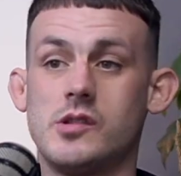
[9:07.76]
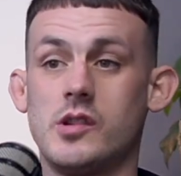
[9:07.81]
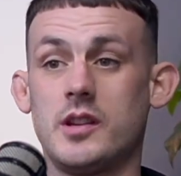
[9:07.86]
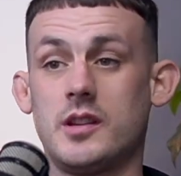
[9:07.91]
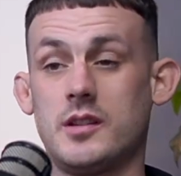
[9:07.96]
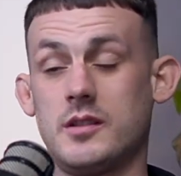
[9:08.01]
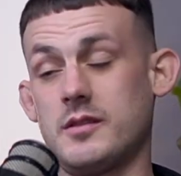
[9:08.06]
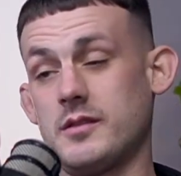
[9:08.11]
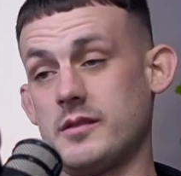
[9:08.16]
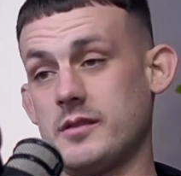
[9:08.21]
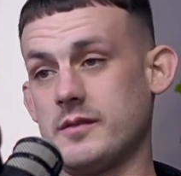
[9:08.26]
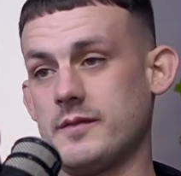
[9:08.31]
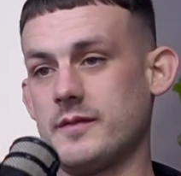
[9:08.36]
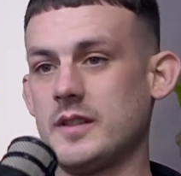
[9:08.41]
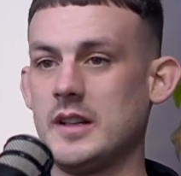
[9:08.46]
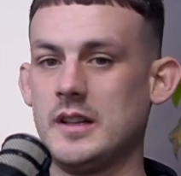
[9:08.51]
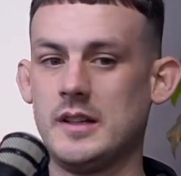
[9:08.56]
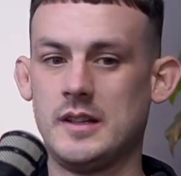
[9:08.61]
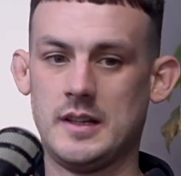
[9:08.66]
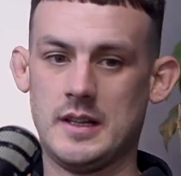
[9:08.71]
Like,
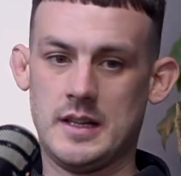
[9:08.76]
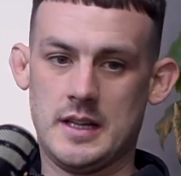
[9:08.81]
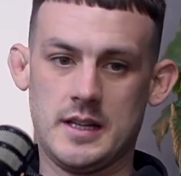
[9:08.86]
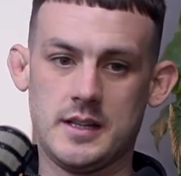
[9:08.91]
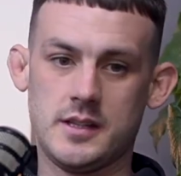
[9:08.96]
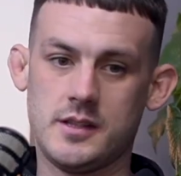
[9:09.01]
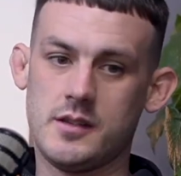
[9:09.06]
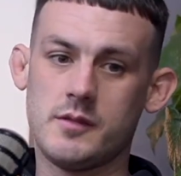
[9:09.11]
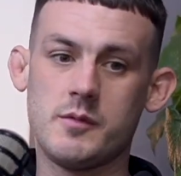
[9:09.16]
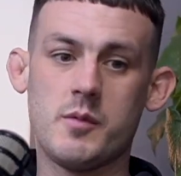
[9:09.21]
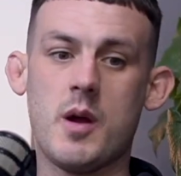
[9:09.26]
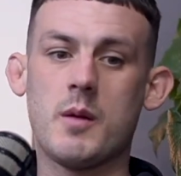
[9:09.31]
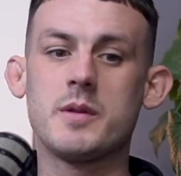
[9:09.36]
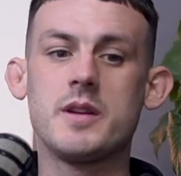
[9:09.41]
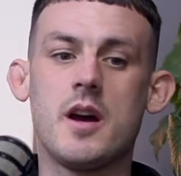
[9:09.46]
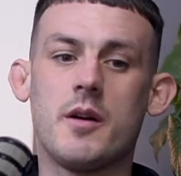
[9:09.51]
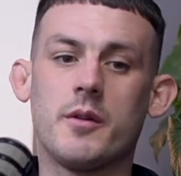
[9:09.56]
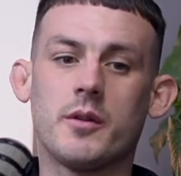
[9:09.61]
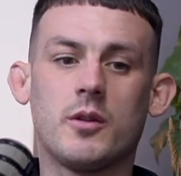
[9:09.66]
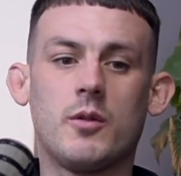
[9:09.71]
you probably
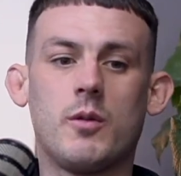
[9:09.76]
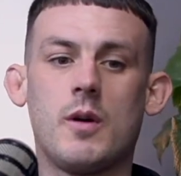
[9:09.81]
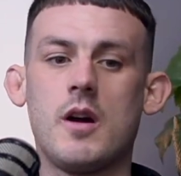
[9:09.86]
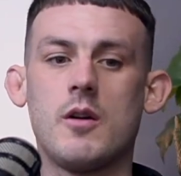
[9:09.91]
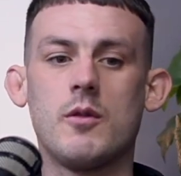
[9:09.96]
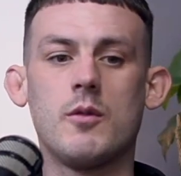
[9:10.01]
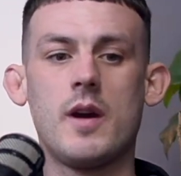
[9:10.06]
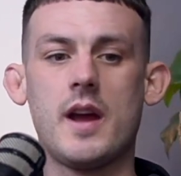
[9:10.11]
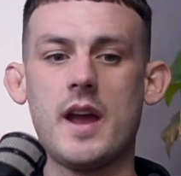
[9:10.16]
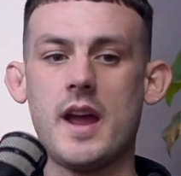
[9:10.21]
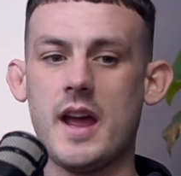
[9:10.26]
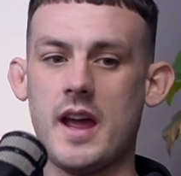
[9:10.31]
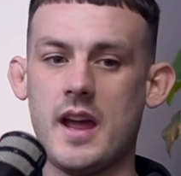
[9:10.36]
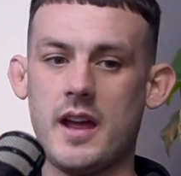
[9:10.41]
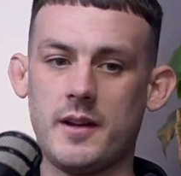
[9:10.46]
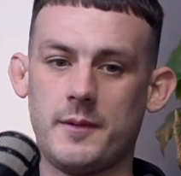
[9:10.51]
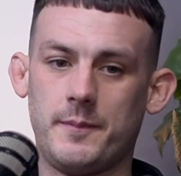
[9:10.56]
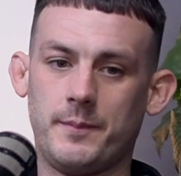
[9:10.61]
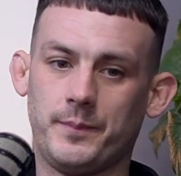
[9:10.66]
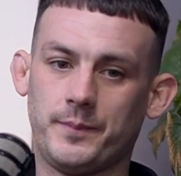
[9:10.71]
know the quote,
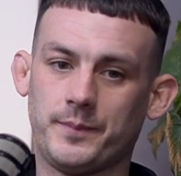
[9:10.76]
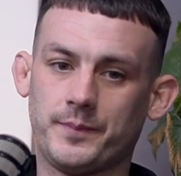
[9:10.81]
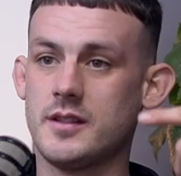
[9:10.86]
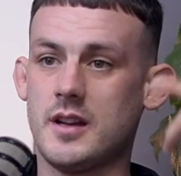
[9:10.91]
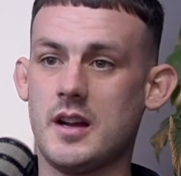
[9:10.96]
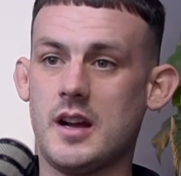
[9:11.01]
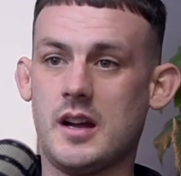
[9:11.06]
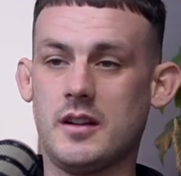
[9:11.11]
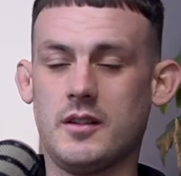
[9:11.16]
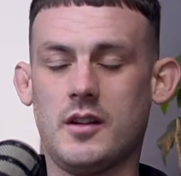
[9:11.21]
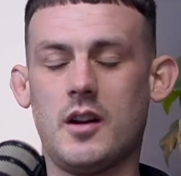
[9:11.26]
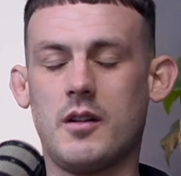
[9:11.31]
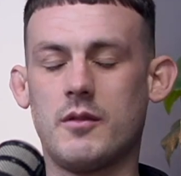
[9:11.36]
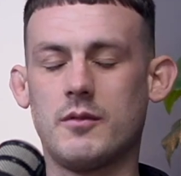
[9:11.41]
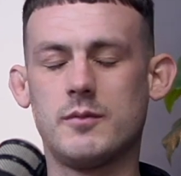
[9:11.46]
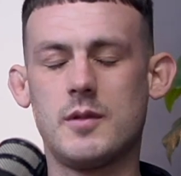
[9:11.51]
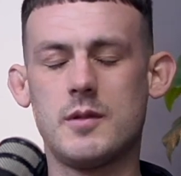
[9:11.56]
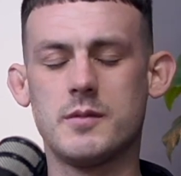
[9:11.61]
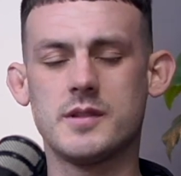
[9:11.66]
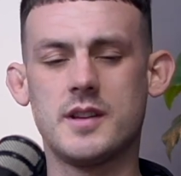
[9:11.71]

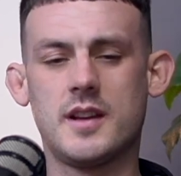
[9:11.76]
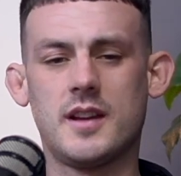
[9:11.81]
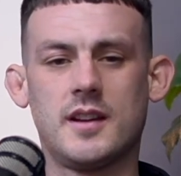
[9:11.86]
what was it?